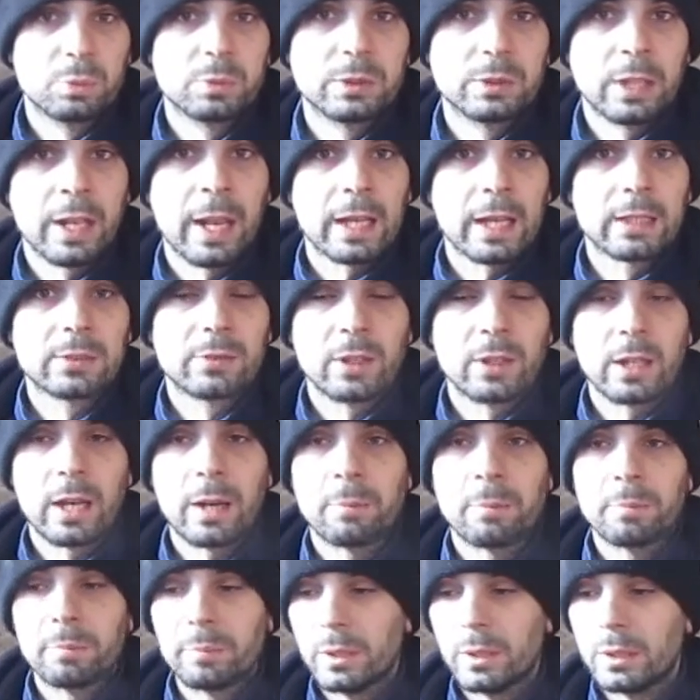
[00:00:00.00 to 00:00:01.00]
the next thing
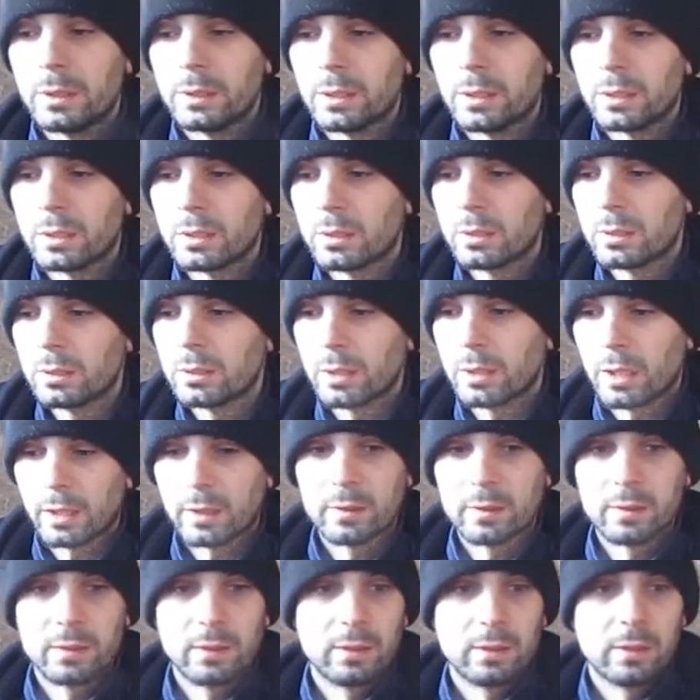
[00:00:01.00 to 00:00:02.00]
I'm building, the
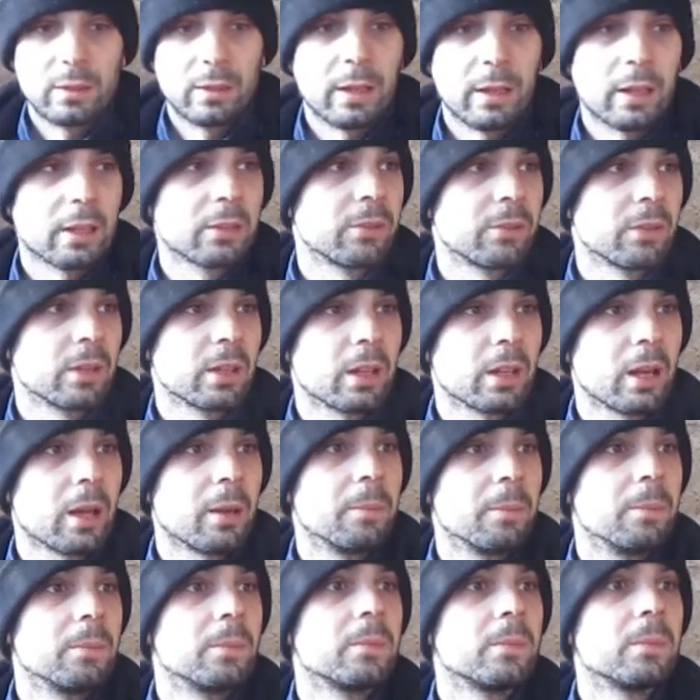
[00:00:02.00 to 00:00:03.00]
next thing
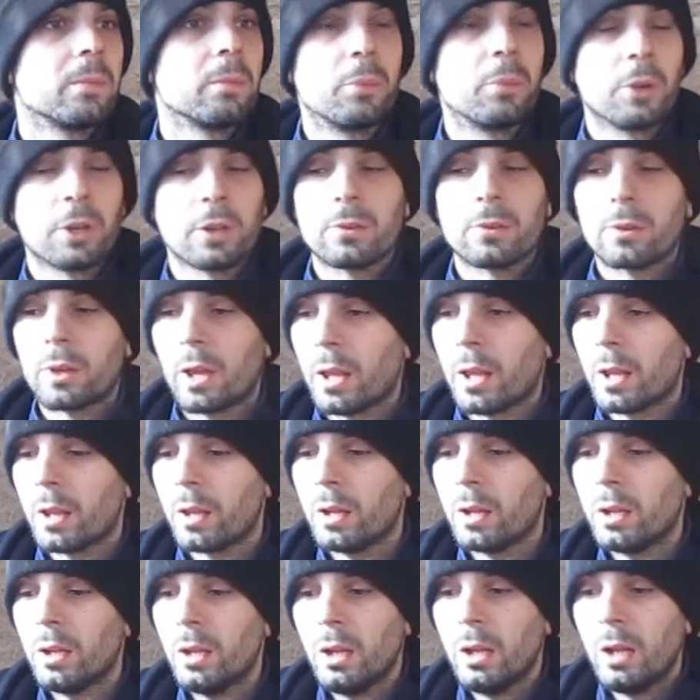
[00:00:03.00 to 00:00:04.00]
I'm putting
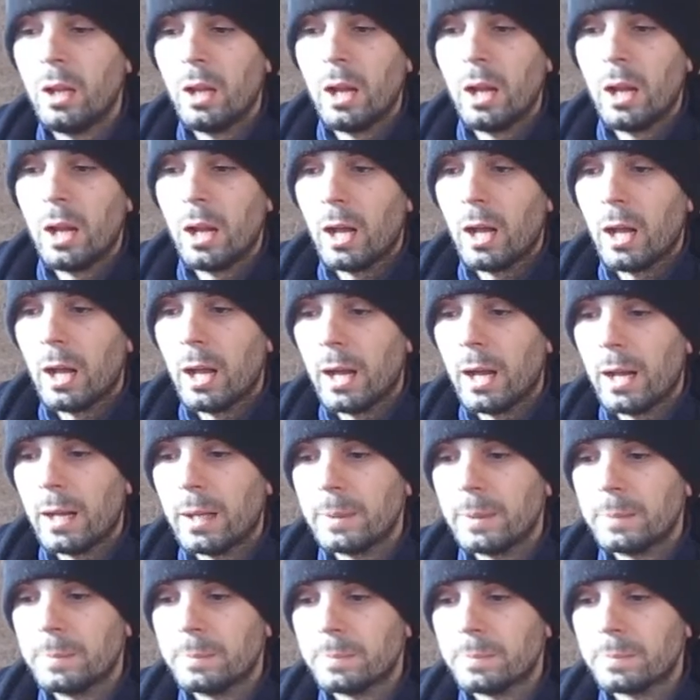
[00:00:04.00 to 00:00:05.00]
together,
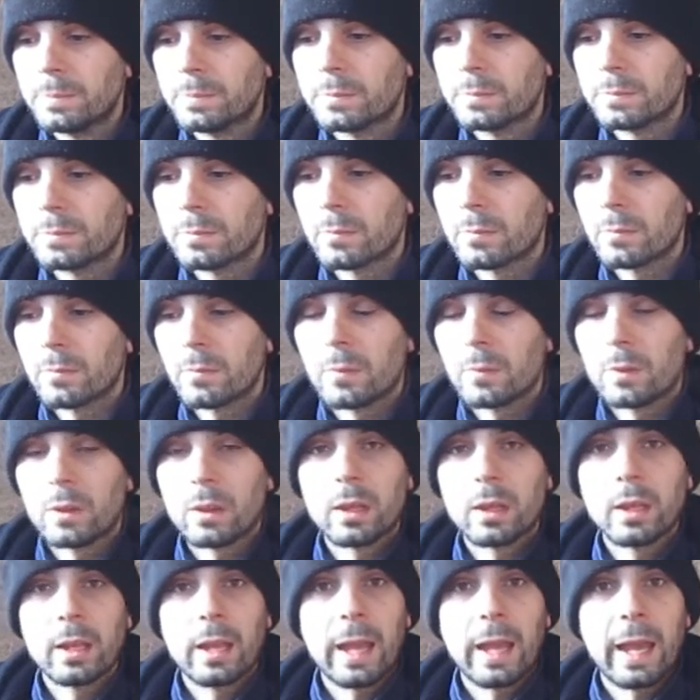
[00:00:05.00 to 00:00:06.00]
and
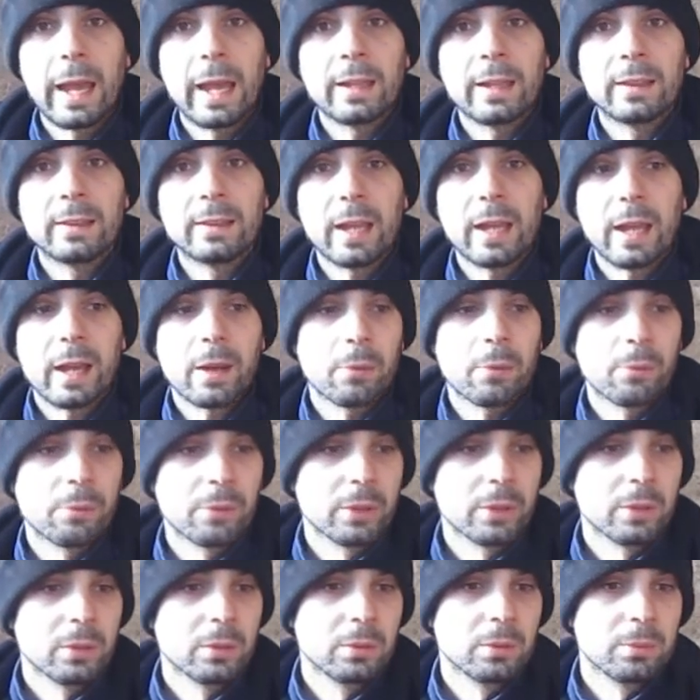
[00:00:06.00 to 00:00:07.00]
that
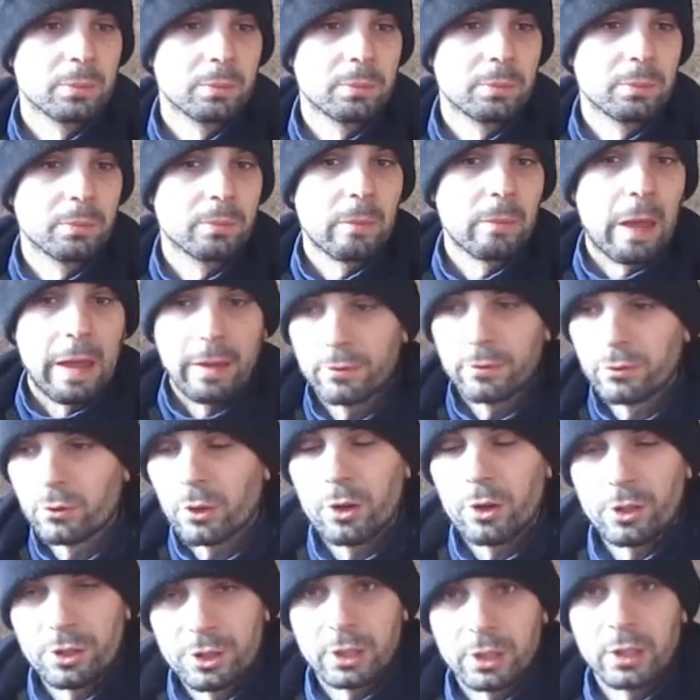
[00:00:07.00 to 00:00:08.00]
will have
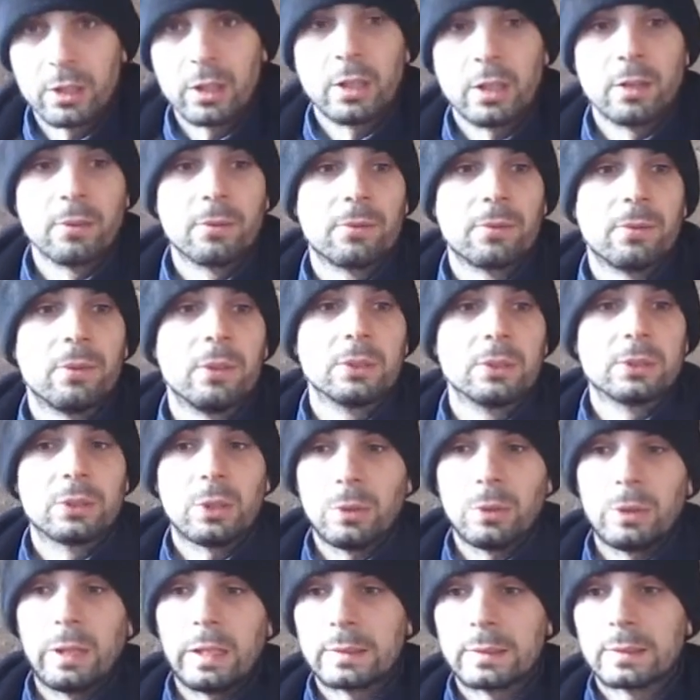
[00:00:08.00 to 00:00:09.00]
storage underneath, so
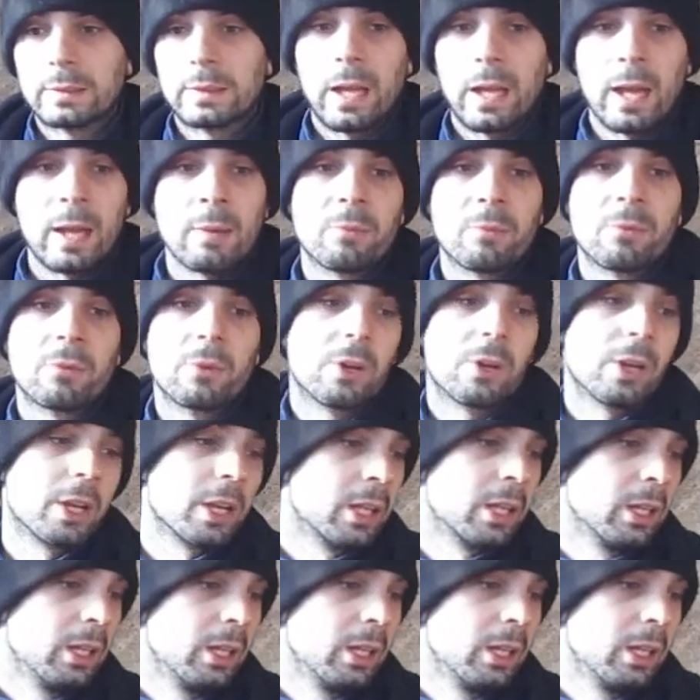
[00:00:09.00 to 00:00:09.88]
that's the aim for it,